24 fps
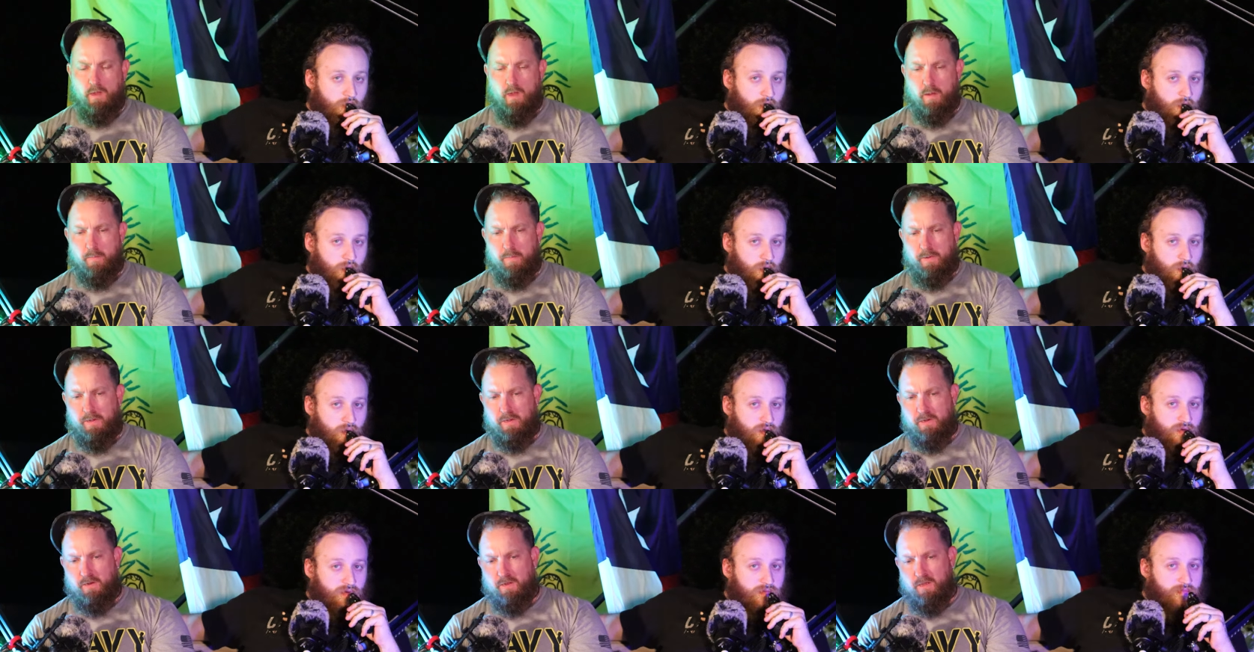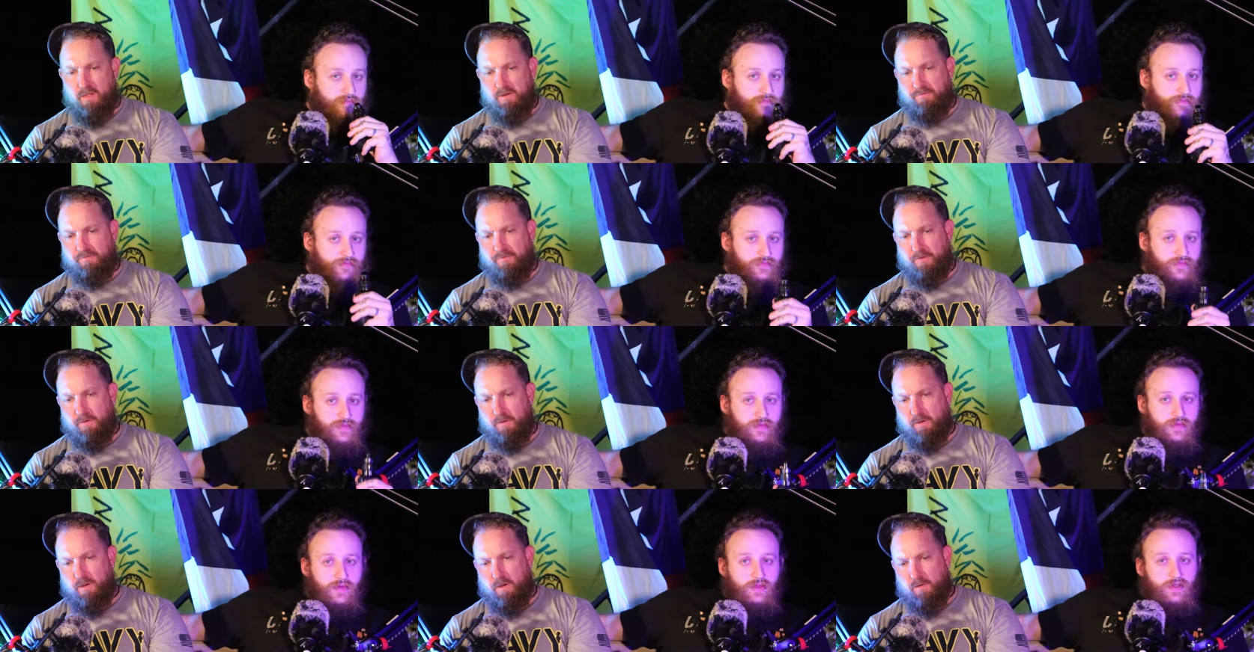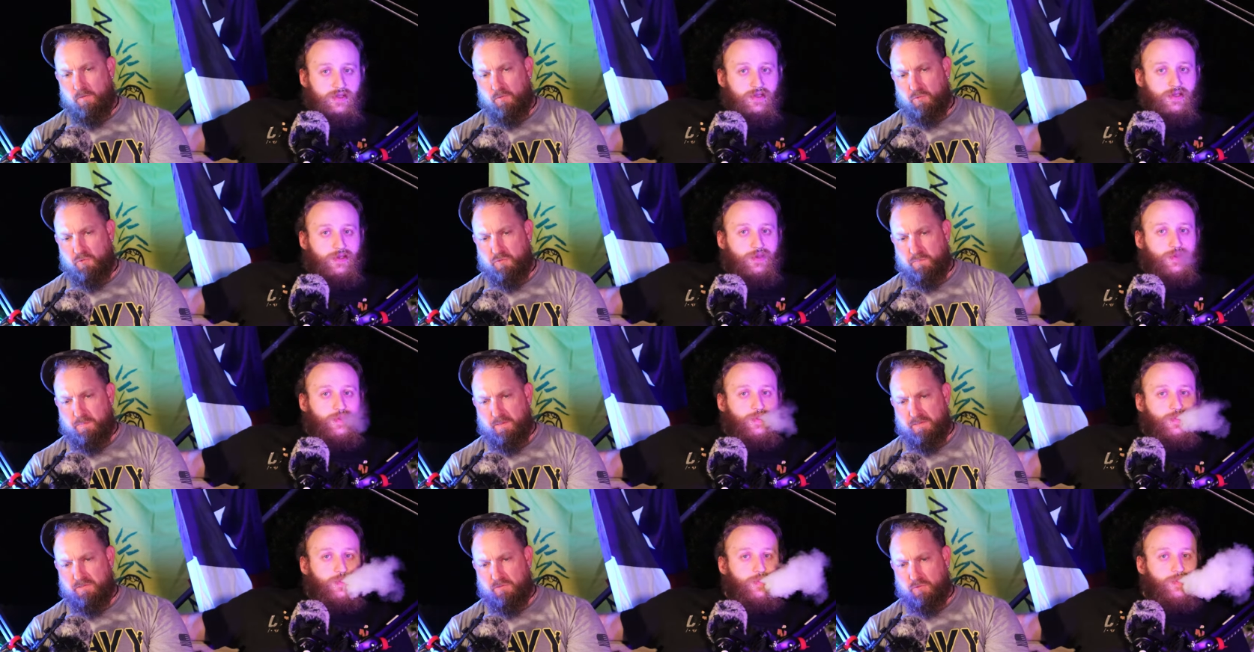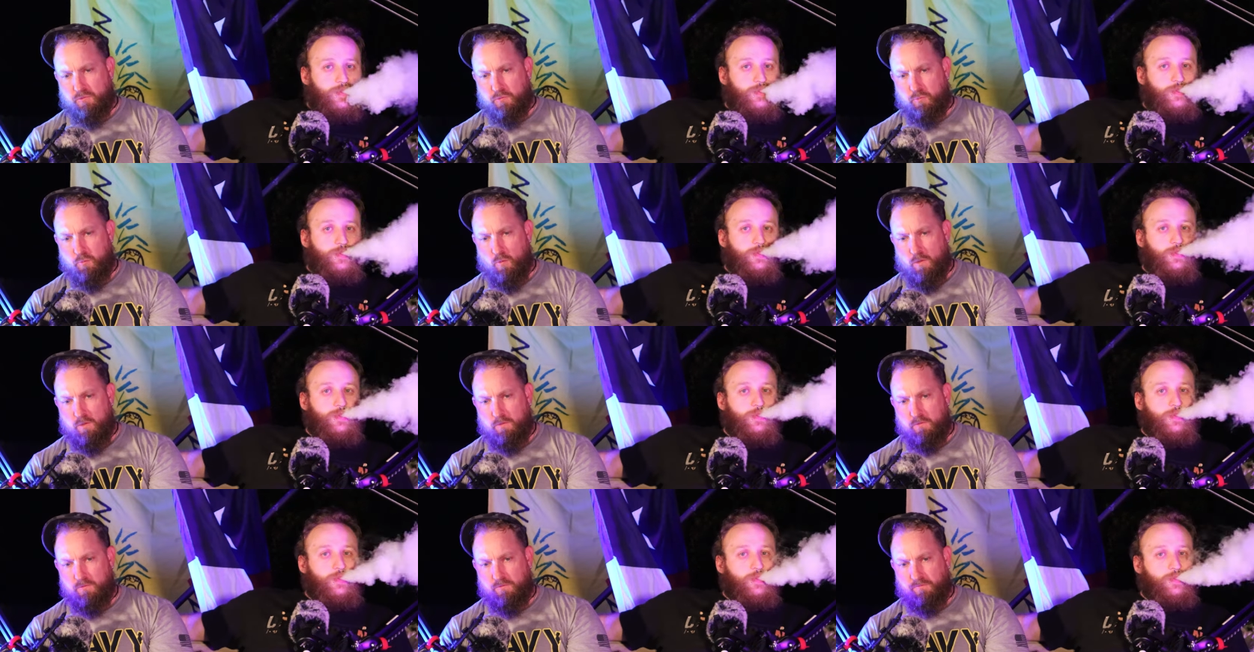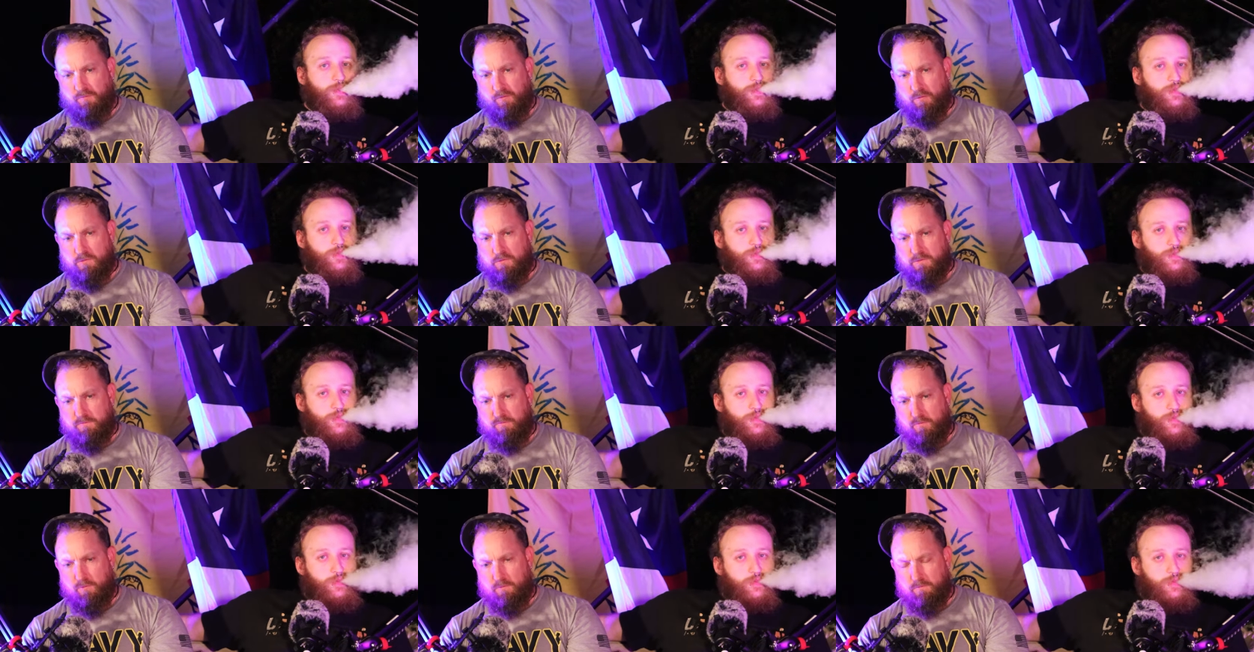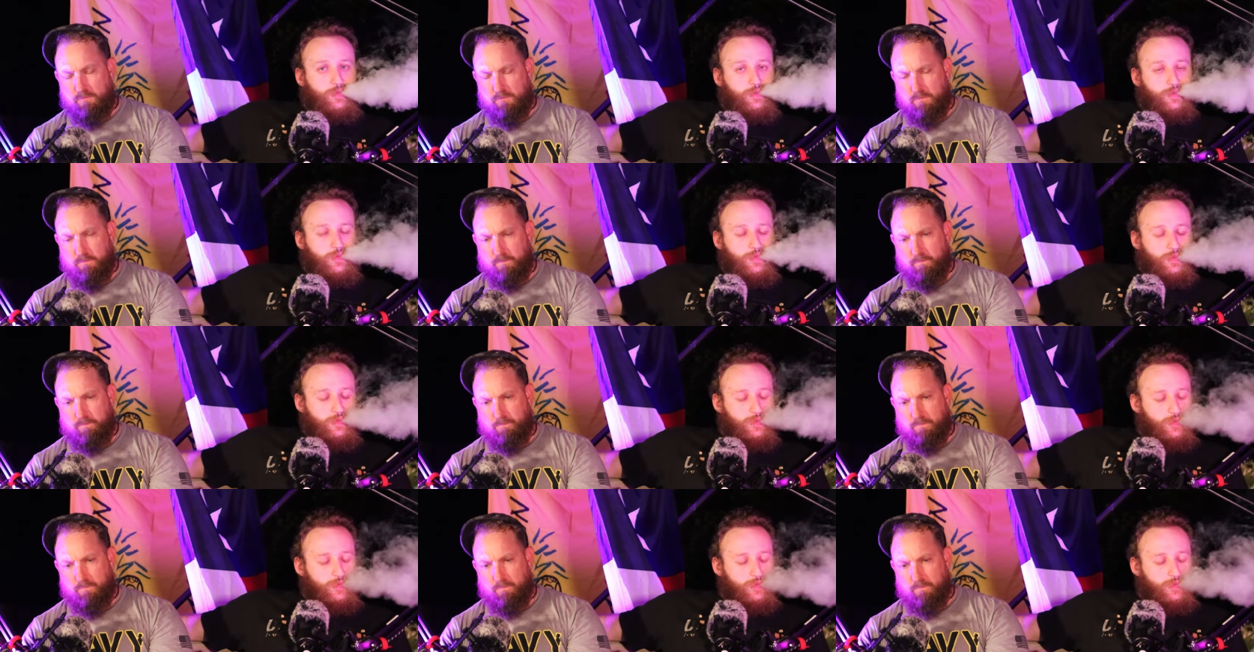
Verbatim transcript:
Speaker 1: I mean, you got to figure out who spits or swallows first of all.